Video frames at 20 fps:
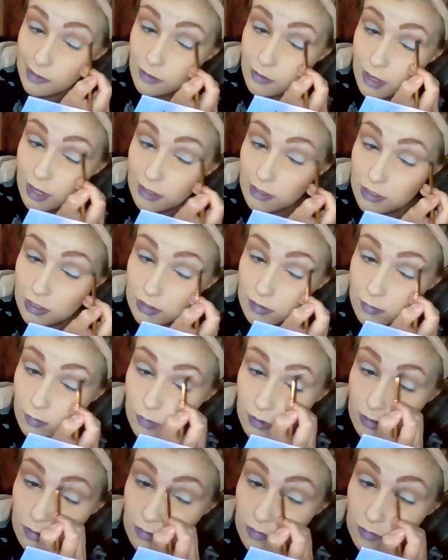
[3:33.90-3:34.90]
you kind of just
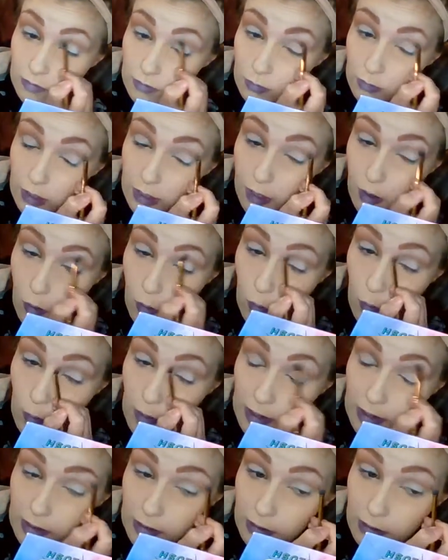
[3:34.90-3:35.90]
want to do like a
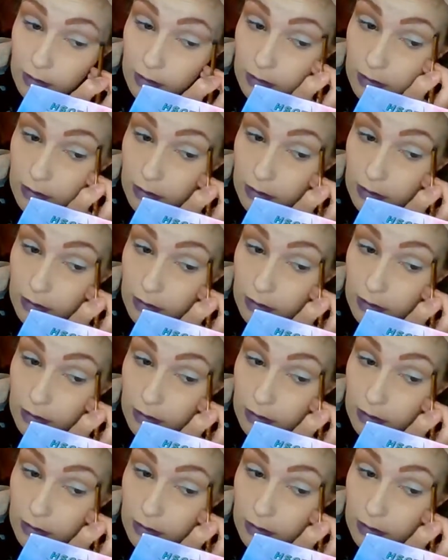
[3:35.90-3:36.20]
wing